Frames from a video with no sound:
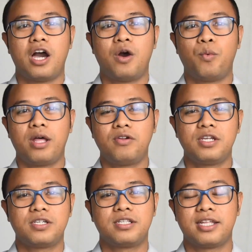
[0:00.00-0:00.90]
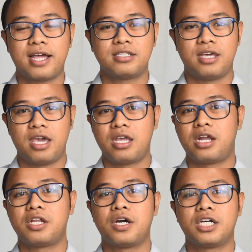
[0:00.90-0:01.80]
One reason that I stayed
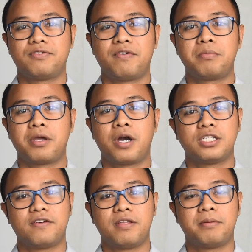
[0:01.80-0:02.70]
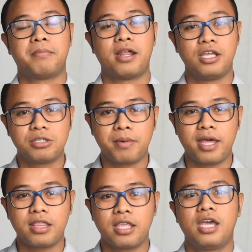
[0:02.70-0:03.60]
here in Ausphin because of the
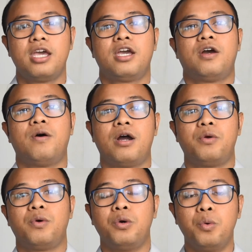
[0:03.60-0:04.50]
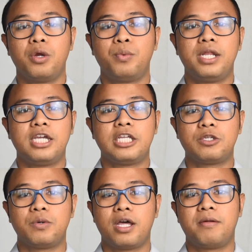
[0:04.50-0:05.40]
management who are willing
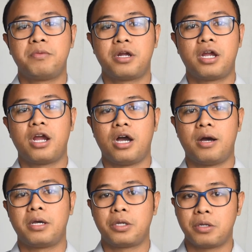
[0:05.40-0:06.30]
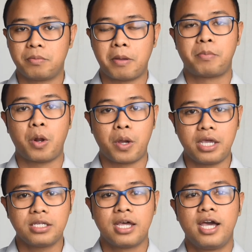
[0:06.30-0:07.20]
to help their
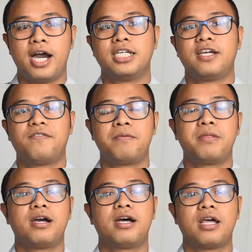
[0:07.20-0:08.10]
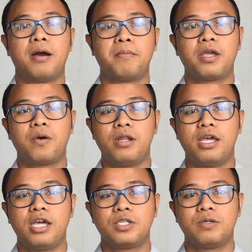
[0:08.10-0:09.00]
employees. Aside from that, my
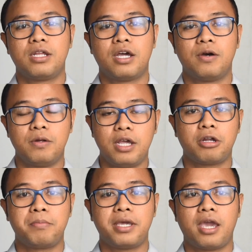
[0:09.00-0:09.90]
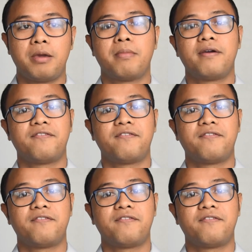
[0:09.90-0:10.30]
colleagues who later became my